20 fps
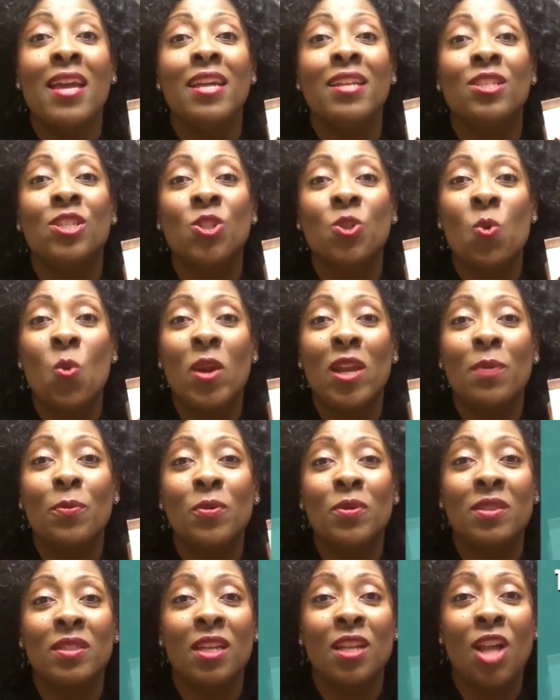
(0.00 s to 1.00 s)
It's
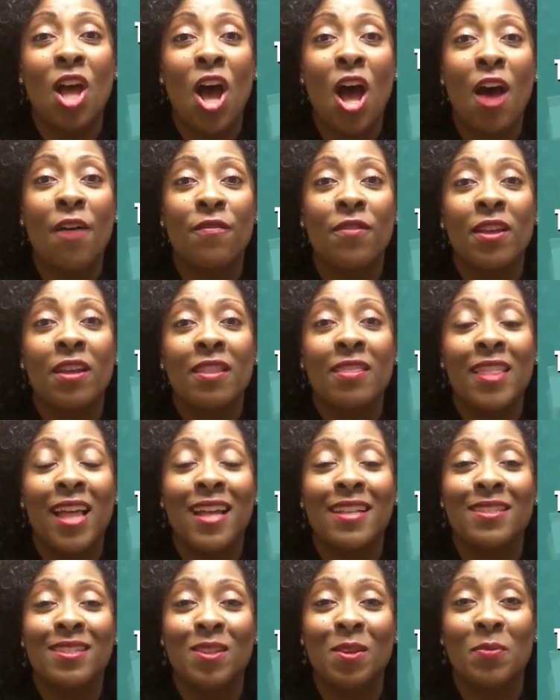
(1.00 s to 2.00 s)
20% off.
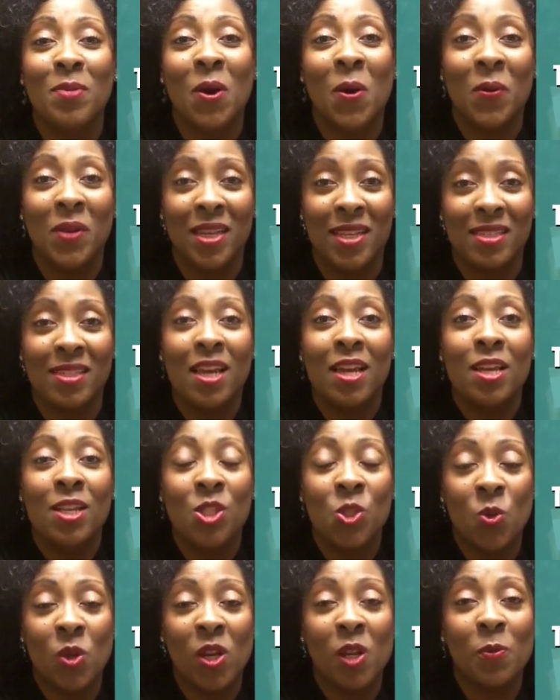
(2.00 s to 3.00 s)
That's the bonus.
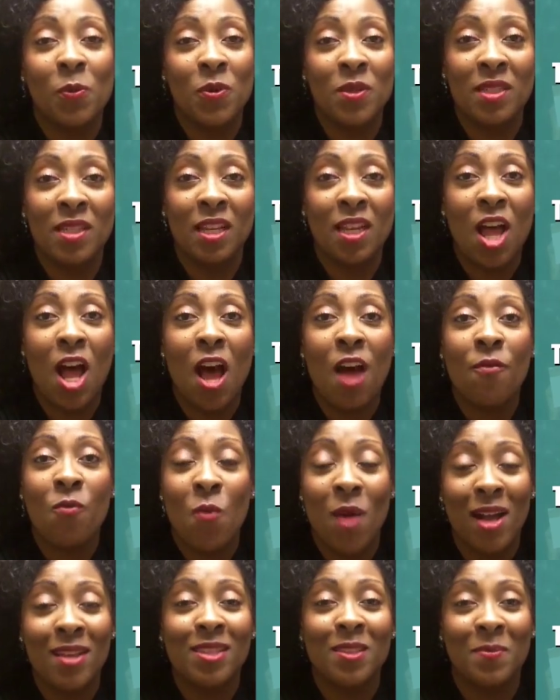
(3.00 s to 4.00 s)
20% off
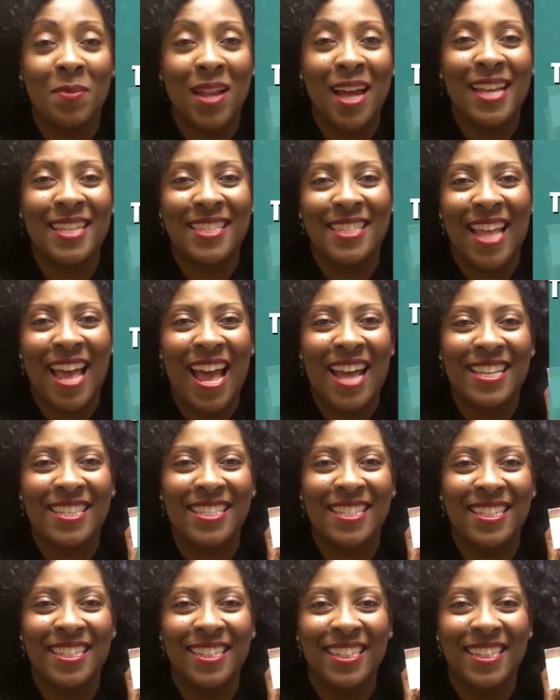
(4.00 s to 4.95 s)
while supplies last.